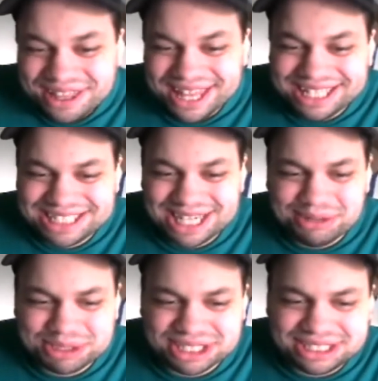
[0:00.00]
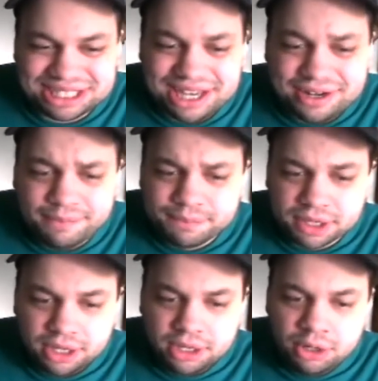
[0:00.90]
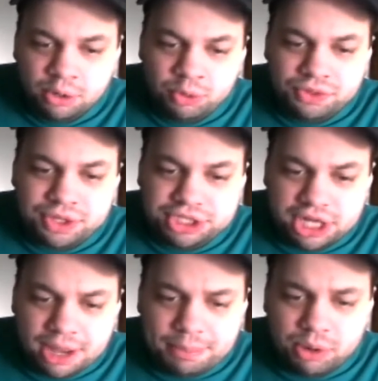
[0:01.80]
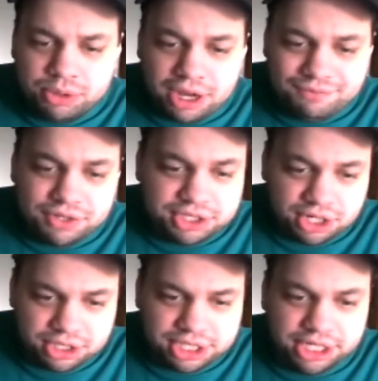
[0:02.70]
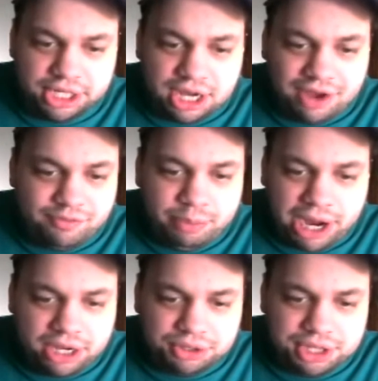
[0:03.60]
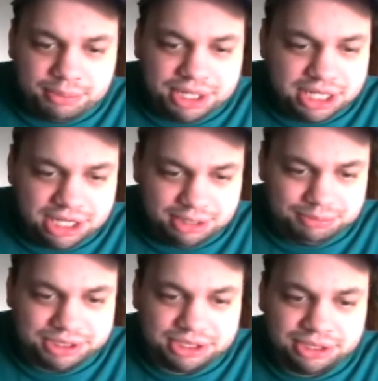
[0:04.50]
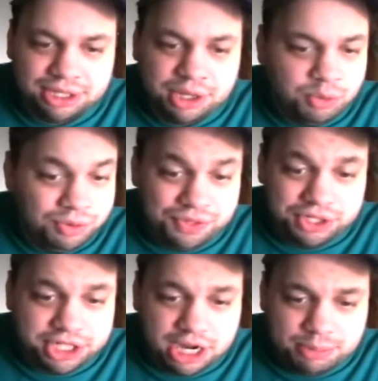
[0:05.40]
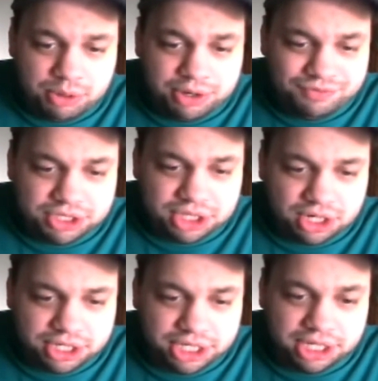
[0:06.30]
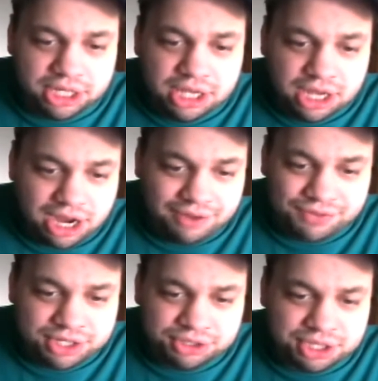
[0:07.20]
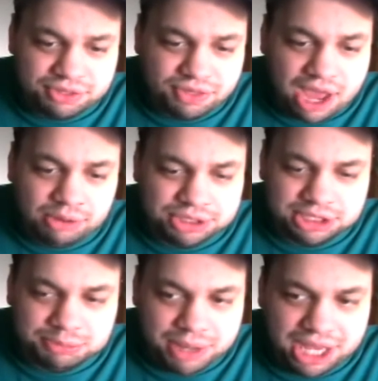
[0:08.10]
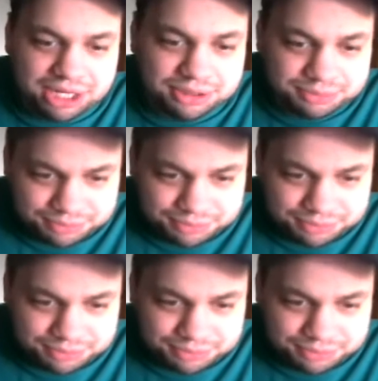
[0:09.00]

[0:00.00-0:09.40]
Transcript: Then Samson said, "With the jawbone of a donkey, I've piled them in heaps. With the jawbone of a donkey, I've killed 1,000 men."